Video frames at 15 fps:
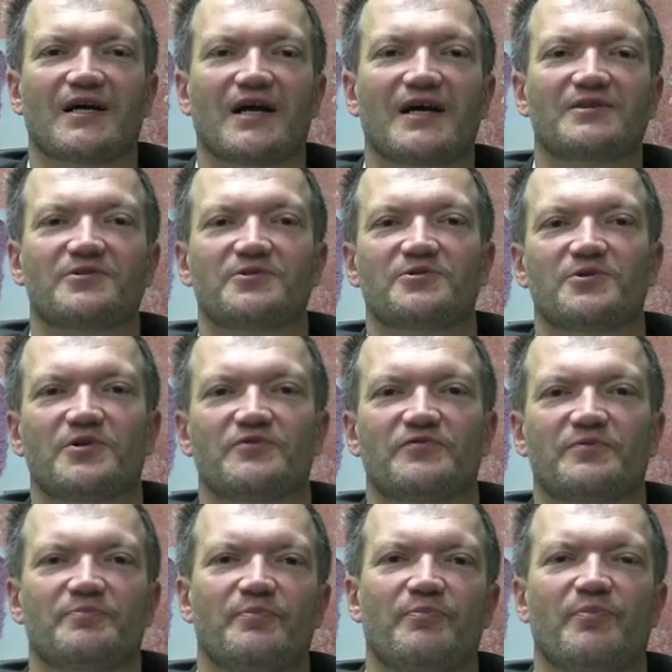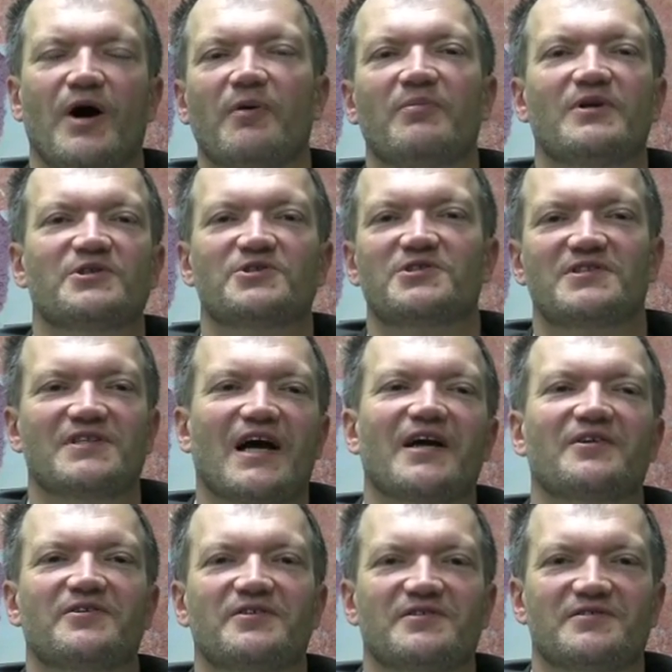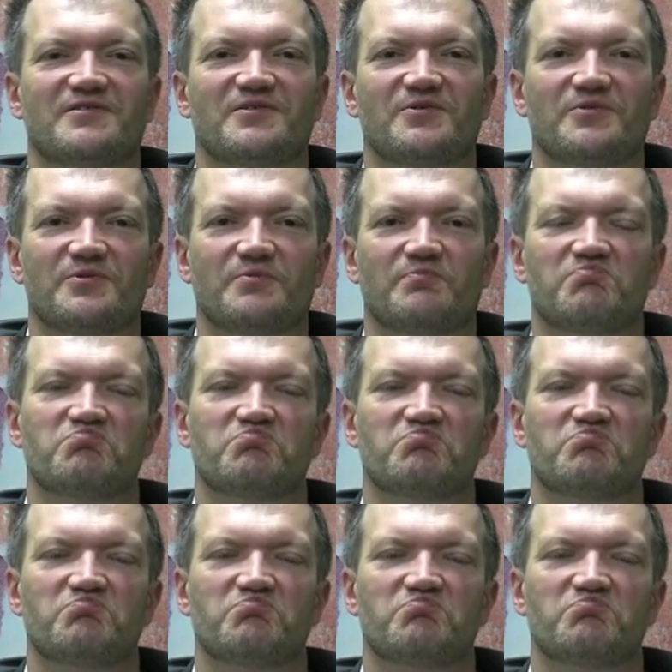I don't know of published scientists who